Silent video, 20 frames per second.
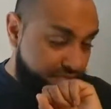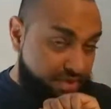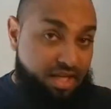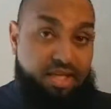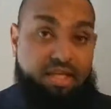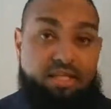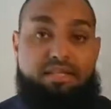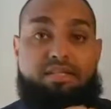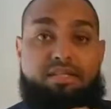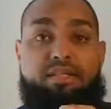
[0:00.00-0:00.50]

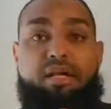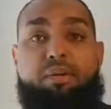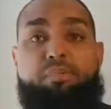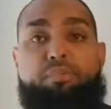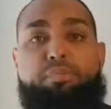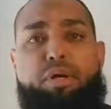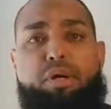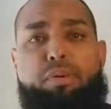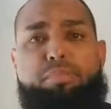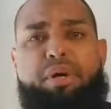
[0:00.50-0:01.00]
Islam
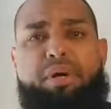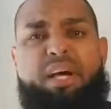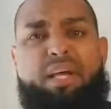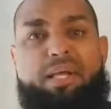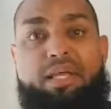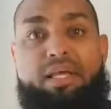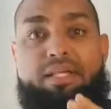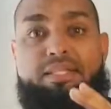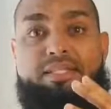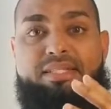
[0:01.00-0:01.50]
brought
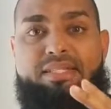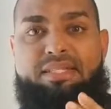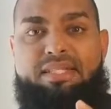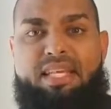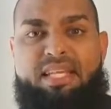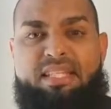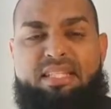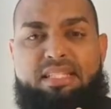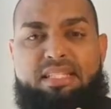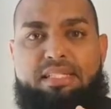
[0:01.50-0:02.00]
back a
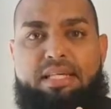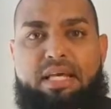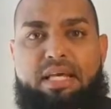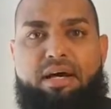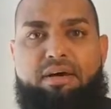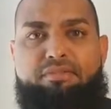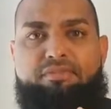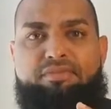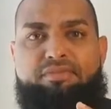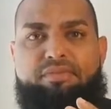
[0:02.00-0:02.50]
sense
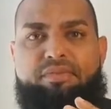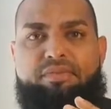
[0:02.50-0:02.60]
of,